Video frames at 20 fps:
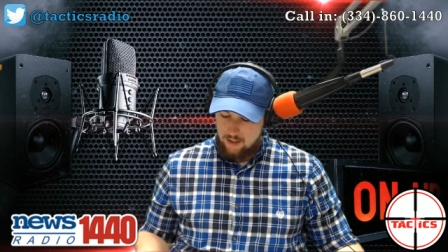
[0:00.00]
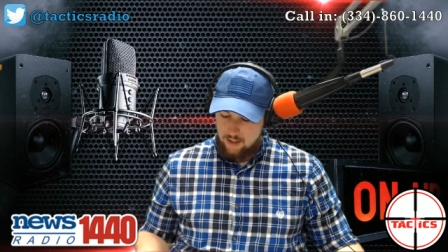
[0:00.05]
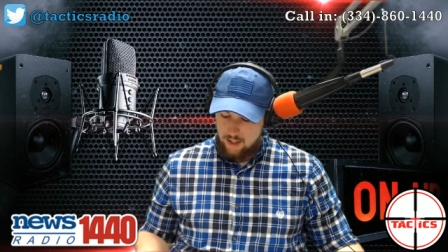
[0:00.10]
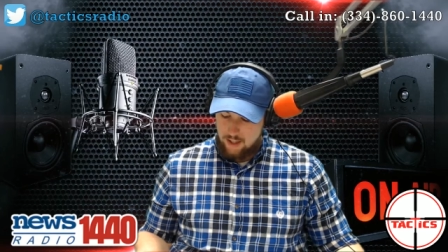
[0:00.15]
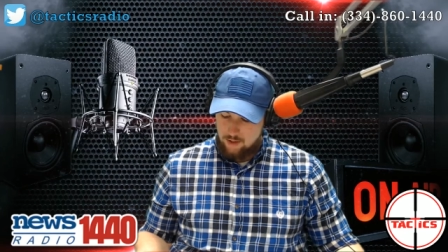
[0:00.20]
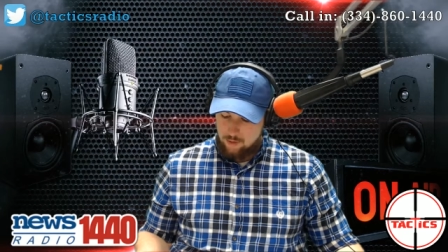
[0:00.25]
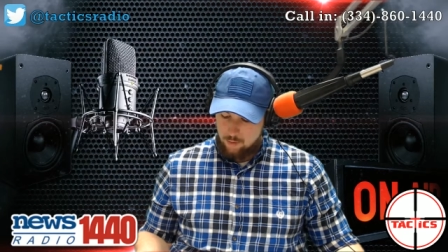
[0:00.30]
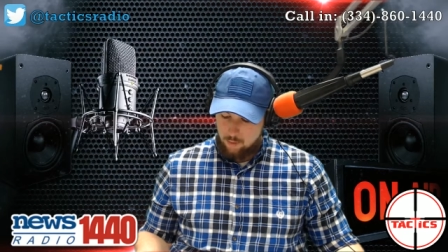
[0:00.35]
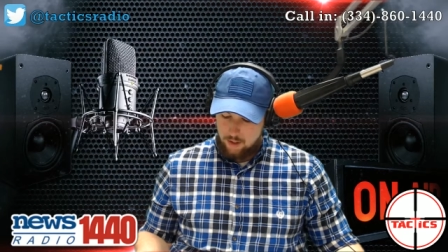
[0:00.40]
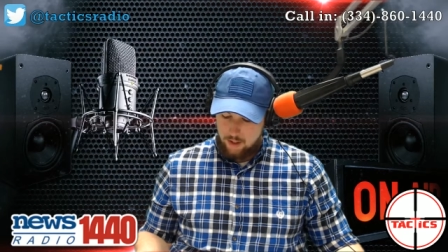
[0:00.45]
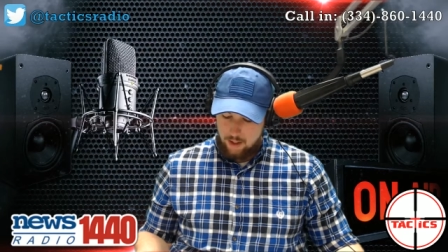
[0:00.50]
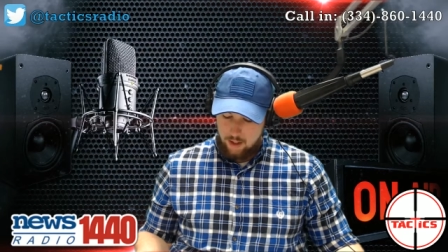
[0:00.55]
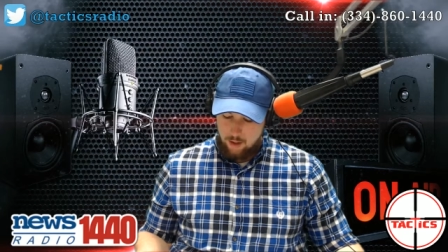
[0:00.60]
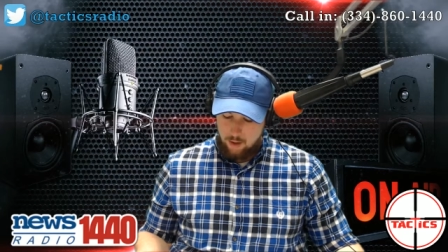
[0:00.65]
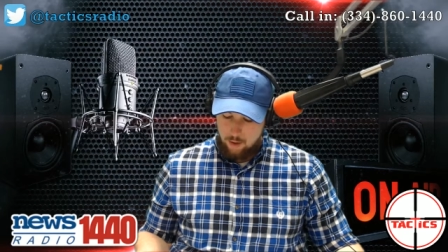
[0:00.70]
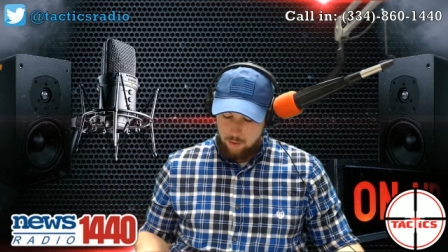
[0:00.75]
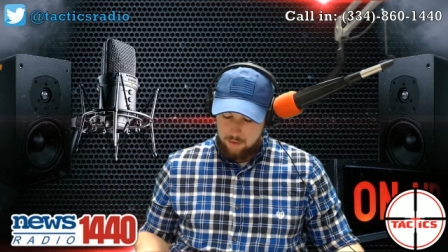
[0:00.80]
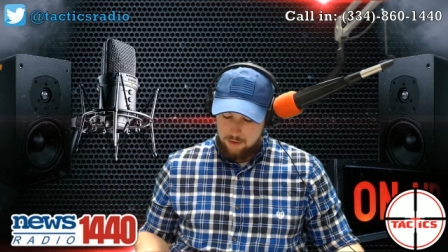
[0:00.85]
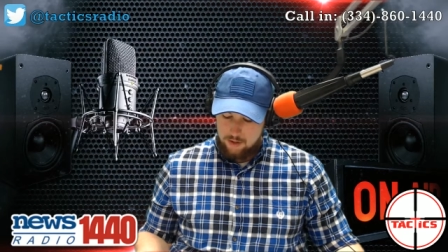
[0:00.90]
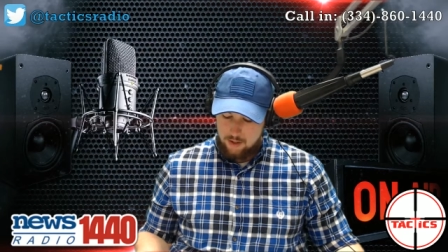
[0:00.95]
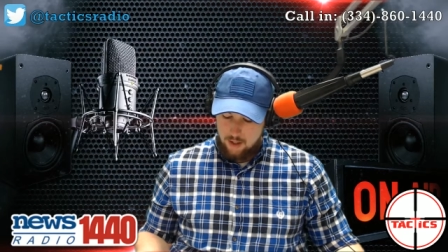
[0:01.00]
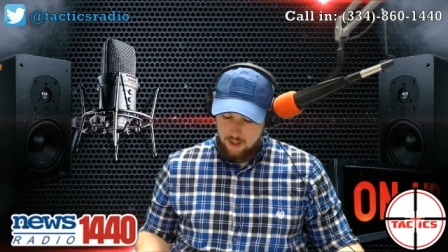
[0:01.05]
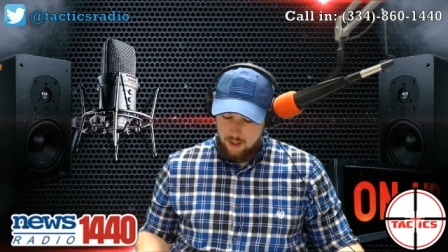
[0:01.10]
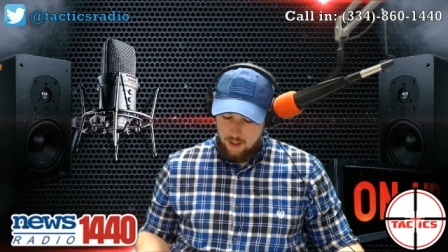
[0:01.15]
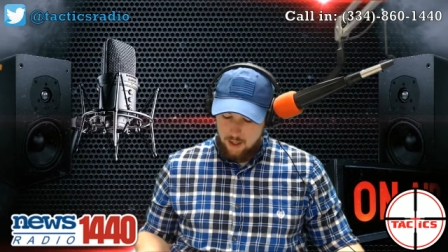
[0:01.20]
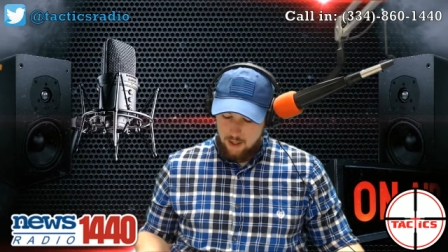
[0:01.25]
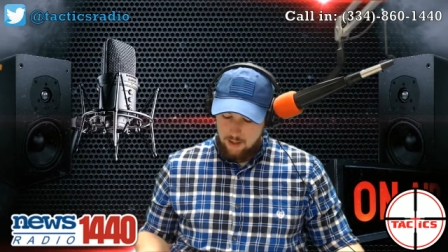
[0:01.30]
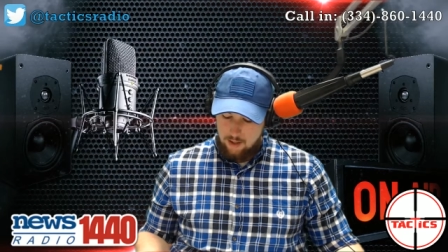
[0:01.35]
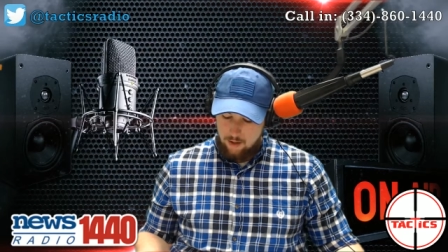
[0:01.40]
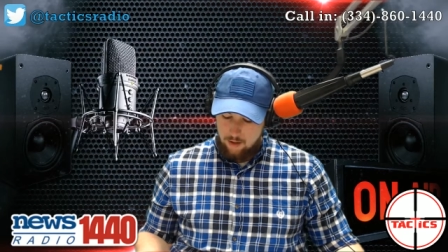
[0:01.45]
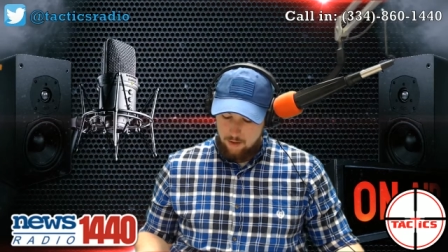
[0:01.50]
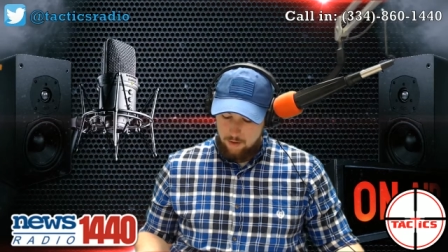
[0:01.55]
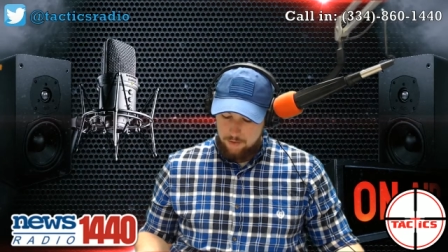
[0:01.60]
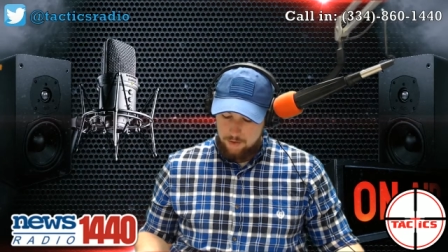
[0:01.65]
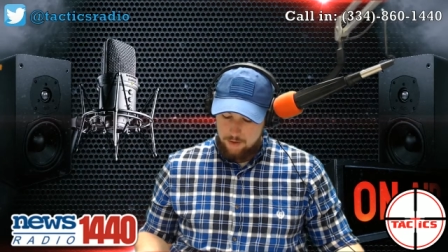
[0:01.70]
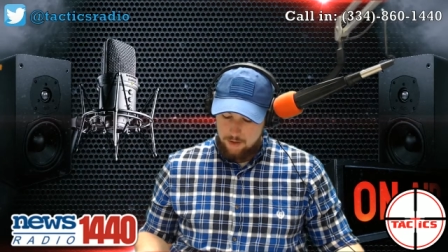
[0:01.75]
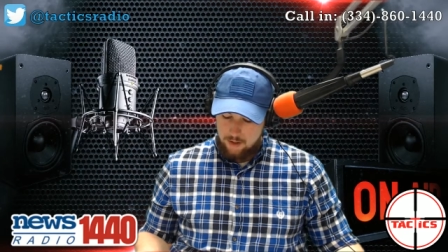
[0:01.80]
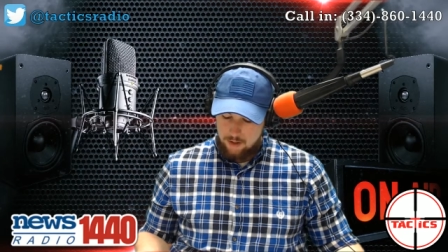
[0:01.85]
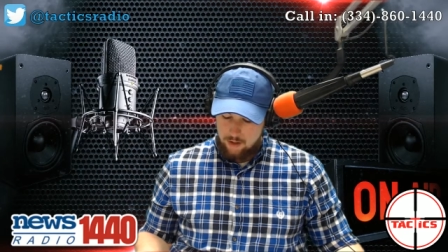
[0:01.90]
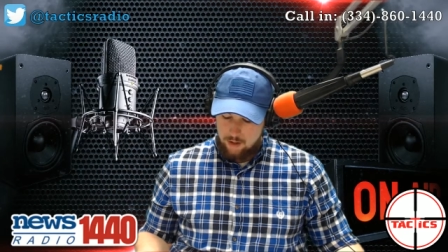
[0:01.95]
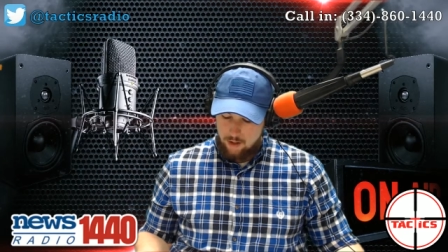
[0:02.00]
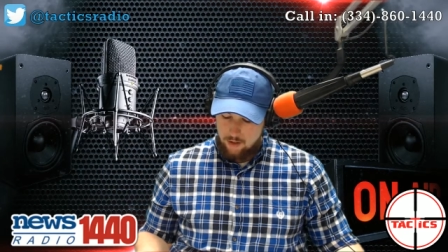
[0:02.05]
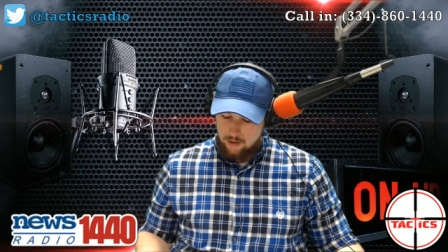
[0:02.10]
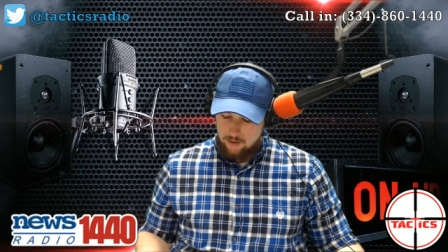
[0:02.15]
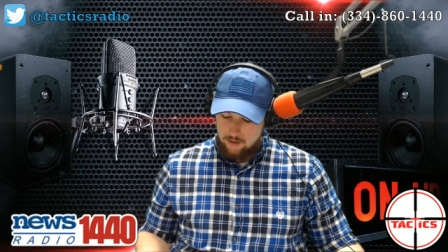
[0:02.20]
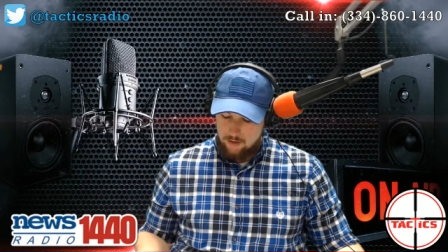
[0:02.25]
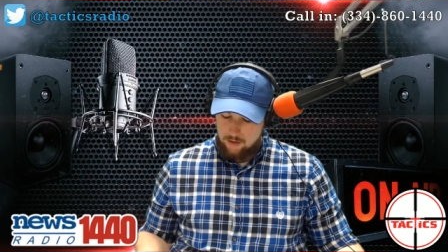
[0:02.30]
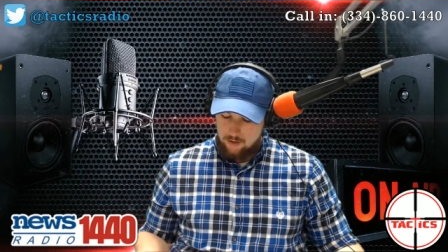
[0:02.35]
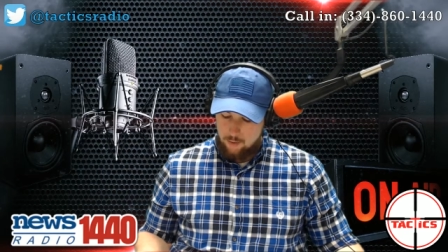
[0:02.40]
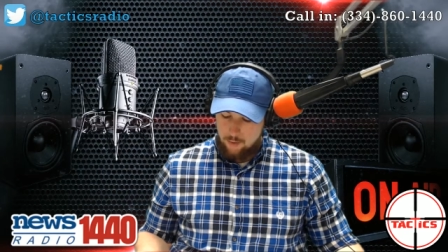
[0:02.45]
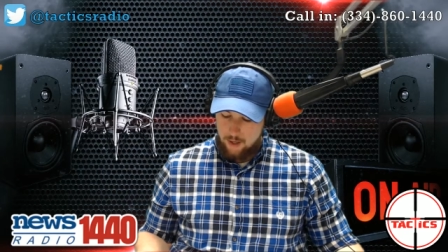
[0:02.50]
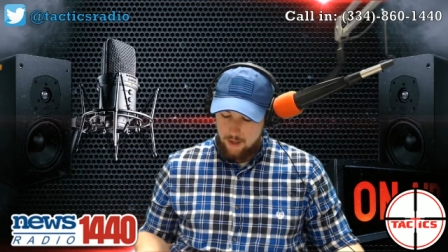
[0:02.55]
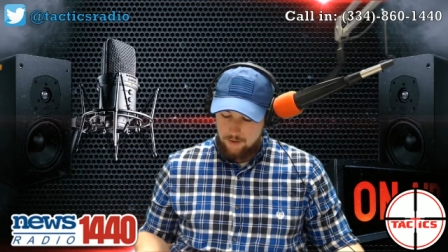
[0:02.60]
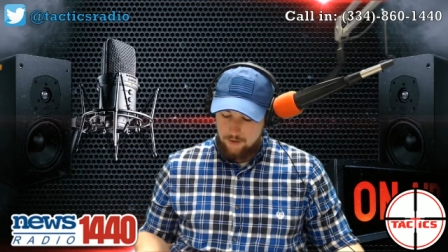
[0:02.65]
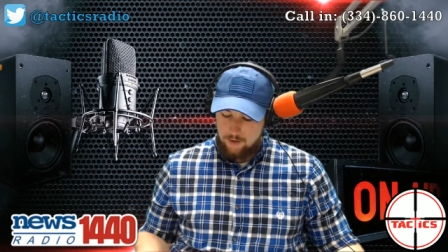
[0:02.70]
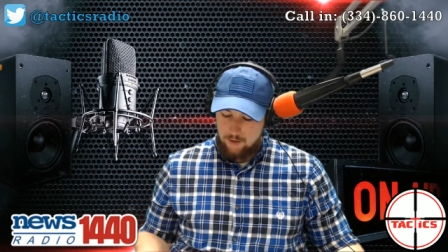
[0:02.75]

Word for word: glass windows and altars in churches throughout the